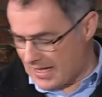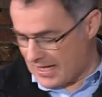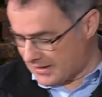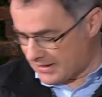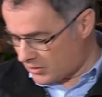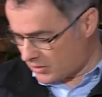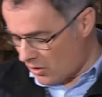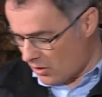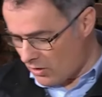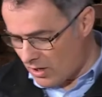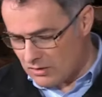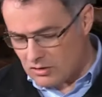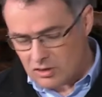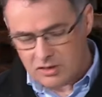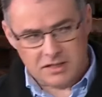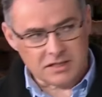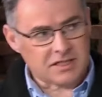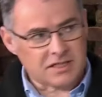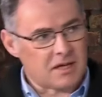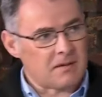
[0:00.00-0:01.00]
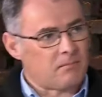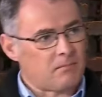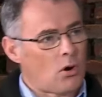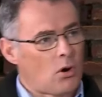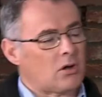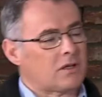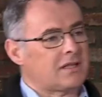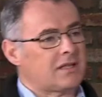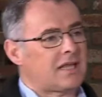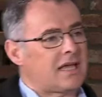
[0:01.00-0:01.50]
The
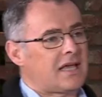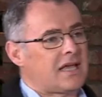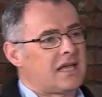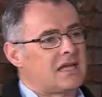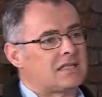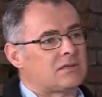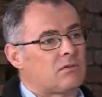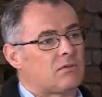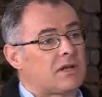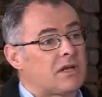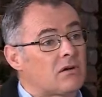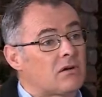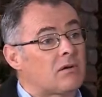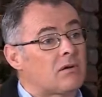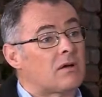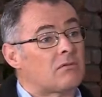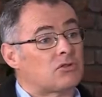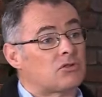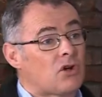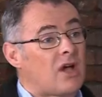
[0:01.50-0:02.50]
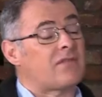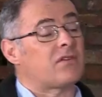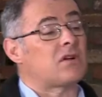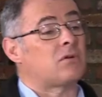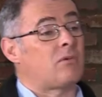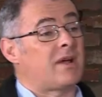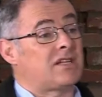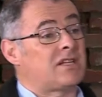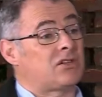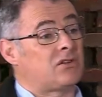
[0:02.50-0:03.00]
important thing is when you're
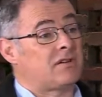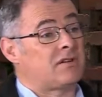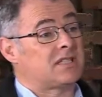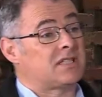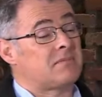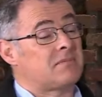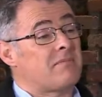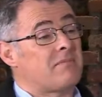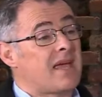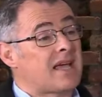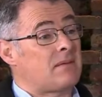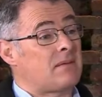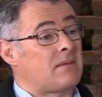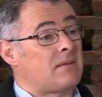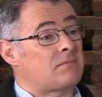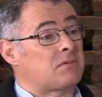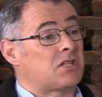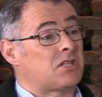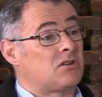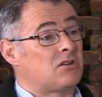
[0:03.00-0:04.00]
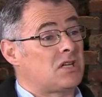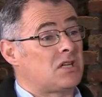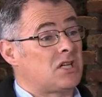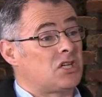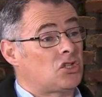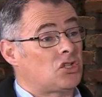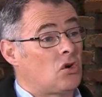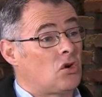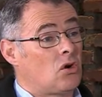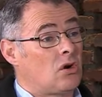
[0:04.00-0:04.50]
driving in winter is making
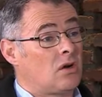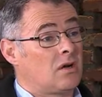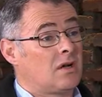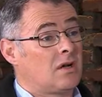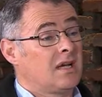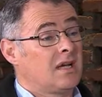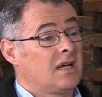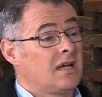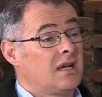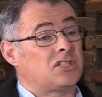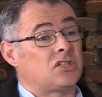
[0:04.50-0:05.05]
absolutely sure